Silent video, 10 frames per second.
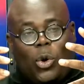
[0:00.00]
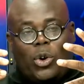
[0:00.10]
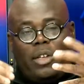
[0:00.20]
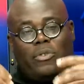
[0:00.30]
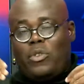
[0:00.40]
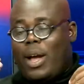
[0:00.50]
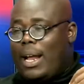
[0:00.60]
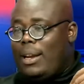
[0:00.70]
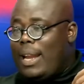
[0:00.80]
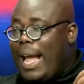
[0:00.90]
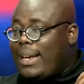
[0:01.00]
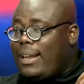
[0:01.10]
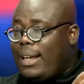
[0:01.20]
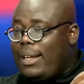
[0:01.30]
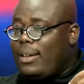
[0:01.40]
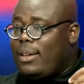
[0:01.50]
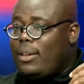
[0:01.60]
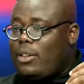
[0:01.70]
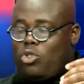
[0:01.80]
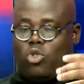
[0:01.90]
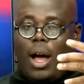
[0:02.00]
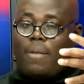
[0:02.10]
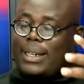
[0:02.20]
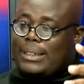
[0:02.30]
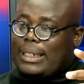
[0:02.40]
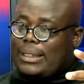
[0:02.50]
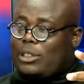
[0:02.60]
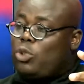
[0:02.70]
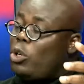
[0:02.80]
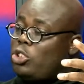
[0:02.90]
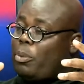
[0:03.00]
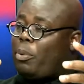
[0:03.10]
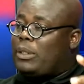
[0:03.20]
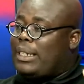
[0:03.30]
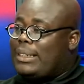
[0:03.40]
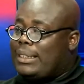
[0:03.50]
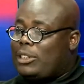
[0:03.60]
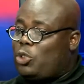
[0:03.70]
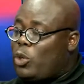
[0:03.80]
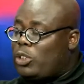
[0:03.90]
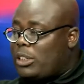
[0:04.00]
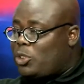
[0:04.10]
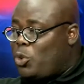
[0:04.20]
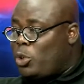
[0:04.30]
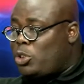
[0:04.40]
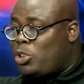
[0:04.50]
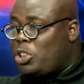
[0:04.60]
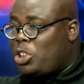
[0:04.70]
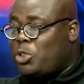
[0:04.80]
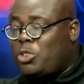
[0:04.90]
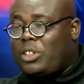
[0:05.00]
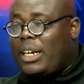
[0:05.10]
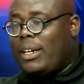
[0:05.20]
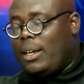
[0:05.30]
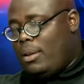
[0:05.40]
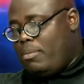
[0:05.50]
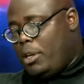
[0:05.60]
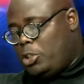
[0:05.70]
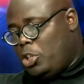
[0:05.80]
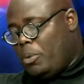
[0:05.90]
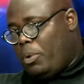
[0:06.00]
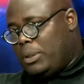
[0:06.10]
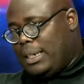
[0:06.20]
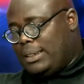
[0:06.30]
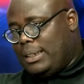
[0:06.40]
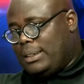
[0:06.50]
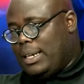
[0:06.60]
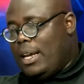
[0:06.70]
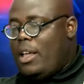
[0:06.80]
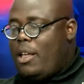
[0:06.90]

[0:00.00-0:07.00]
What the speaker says: So if you are a lady, you have assets, you want to protect it, you want it to go to your children, make sure you protect it.